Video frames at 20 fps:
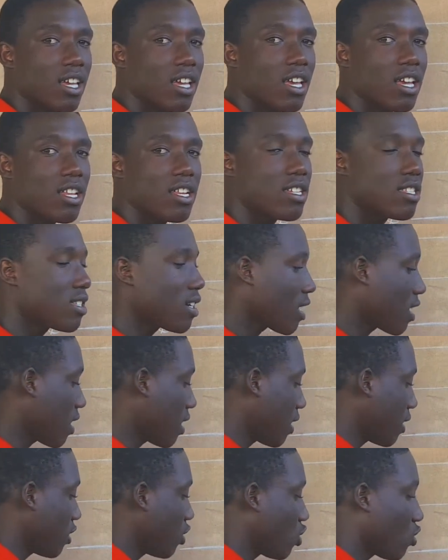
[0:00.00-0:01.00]
is a
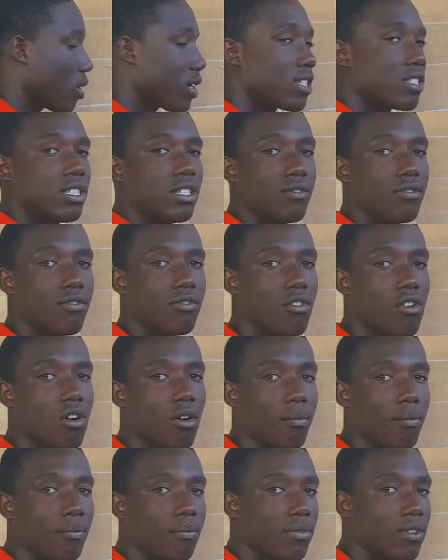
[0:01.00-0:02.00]
contracted
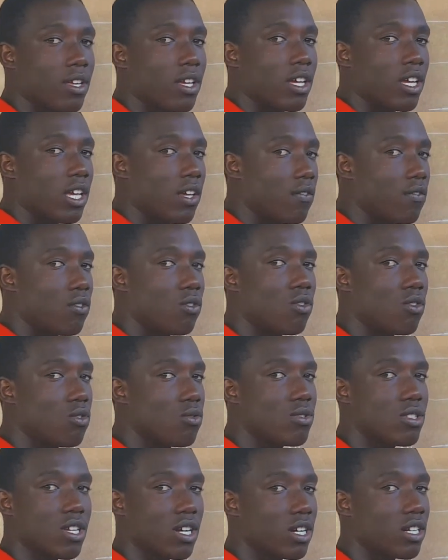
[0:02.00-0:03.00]
form. If you don't
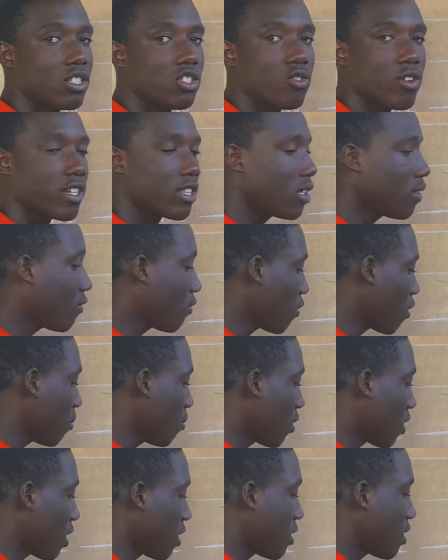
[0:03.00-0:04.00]
use the contracted form,
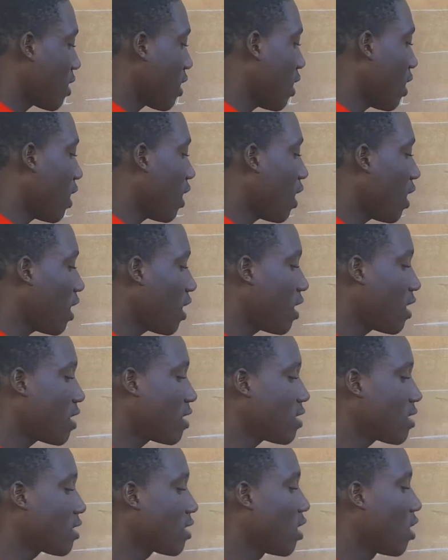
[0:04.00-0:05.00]
you can say it
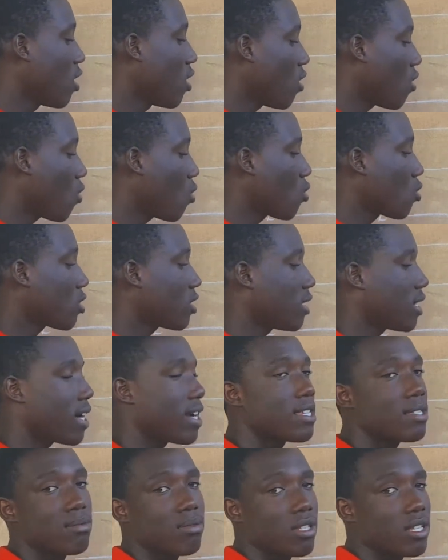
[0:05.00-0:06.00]
is a
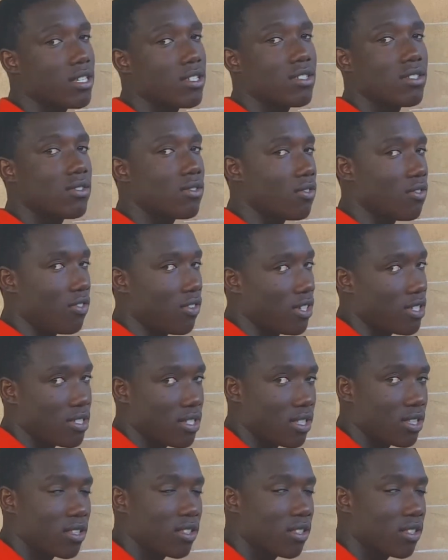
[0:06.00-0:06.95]
nice place to visit.